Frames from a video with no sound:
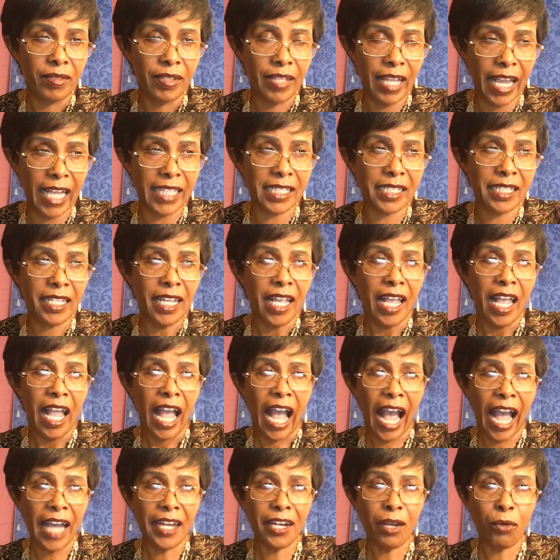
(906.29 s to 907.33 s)
Yes.
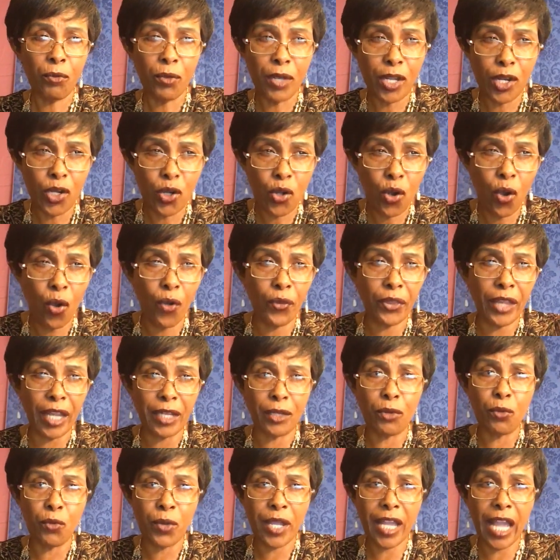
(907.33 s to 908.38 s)
And we know
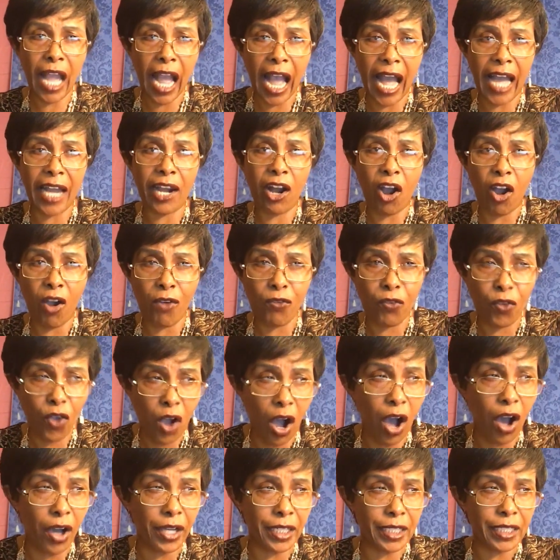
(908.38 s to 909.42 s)
that we are of
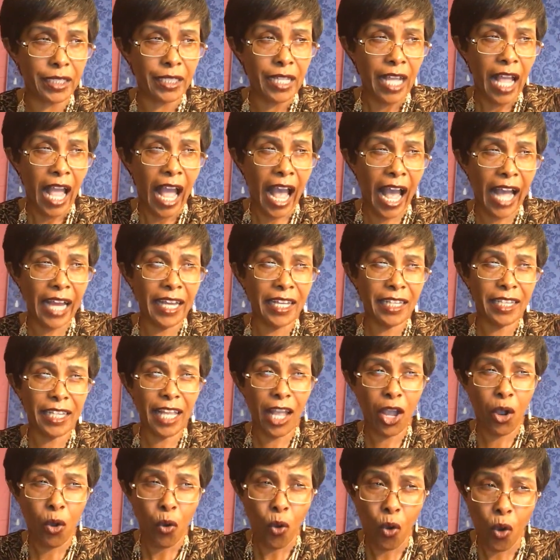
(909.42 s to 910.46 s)
God, and
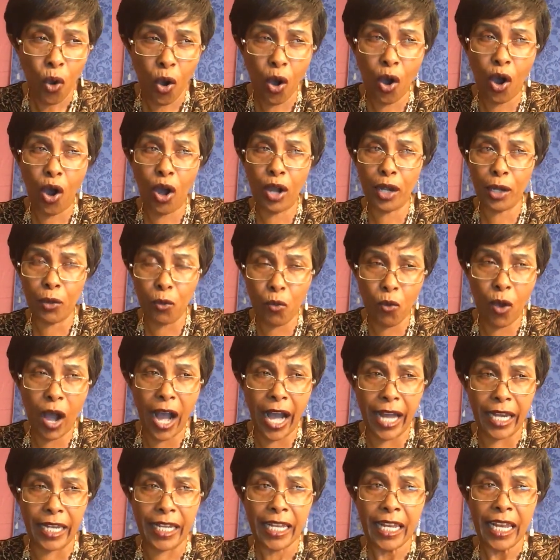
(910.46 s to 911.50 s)
the whole
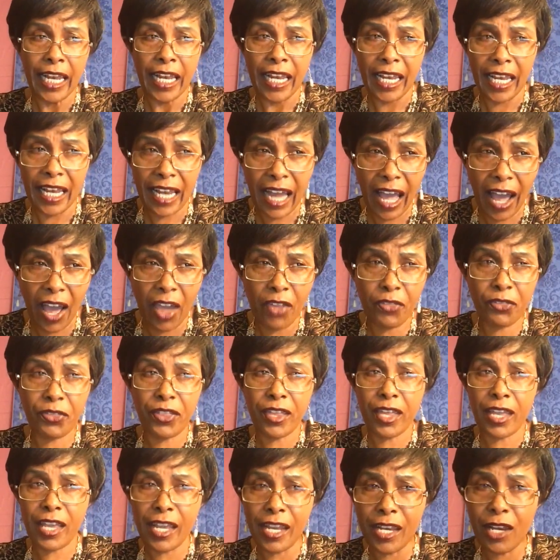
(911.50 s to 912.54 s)
world
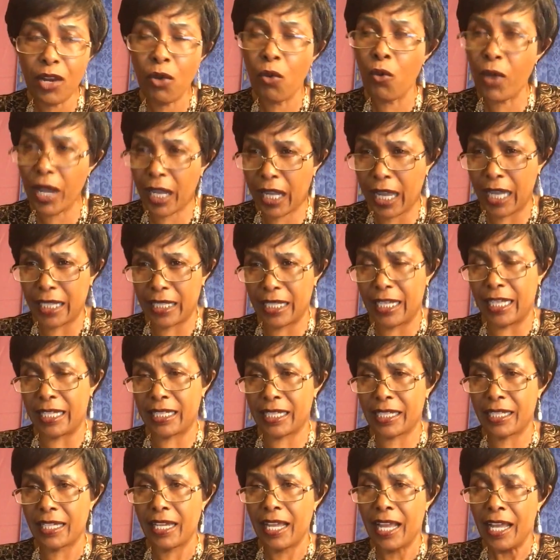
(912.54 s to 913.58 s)
lieth in
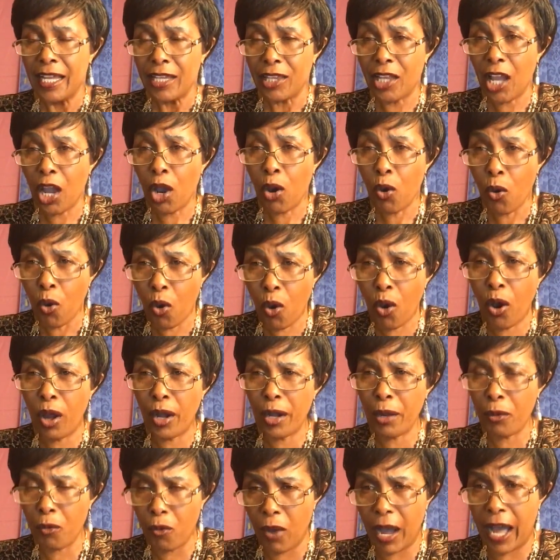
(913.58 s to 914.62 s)
wickedness. The
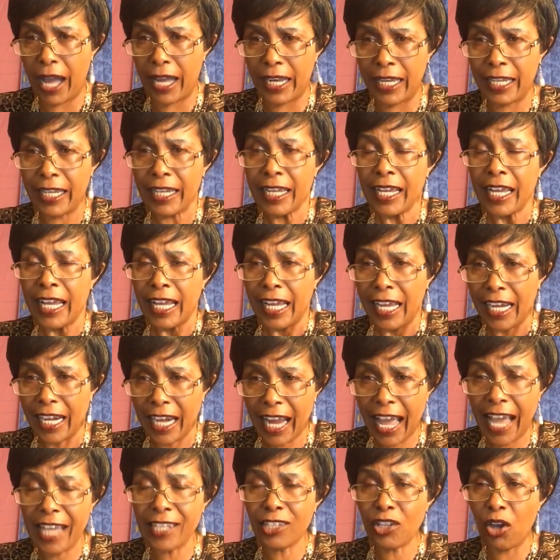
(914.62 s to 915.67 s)
whole world
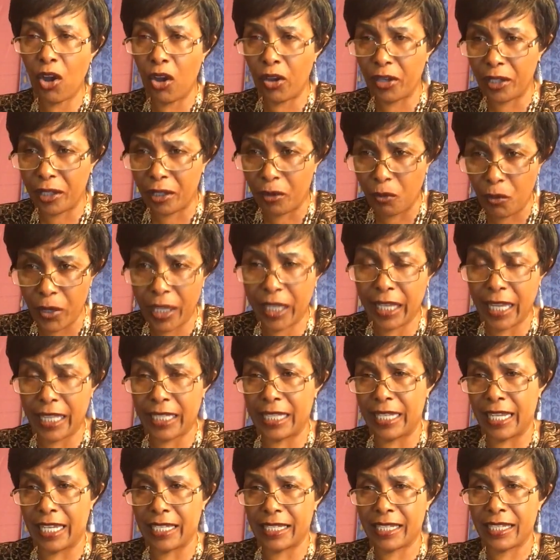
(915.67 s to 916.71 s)
lieth on
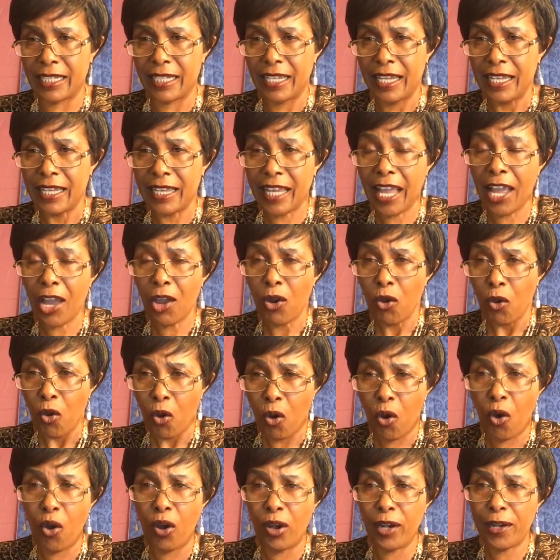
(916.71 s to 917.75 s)
wickedness. The
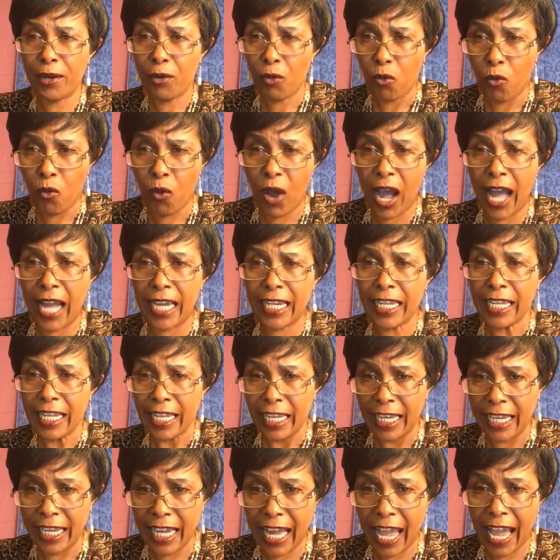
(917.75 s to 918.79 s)
whole world
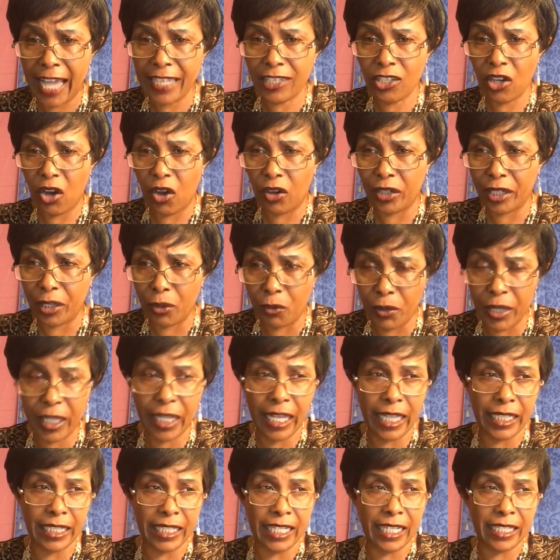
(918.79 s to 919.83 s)
lieth on
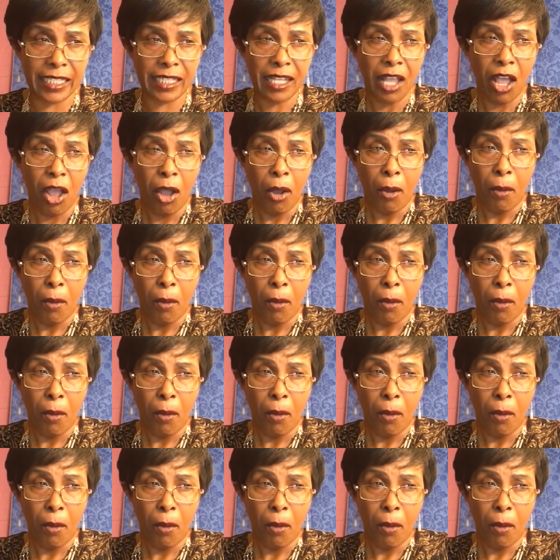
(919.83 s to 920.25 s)
wickedness.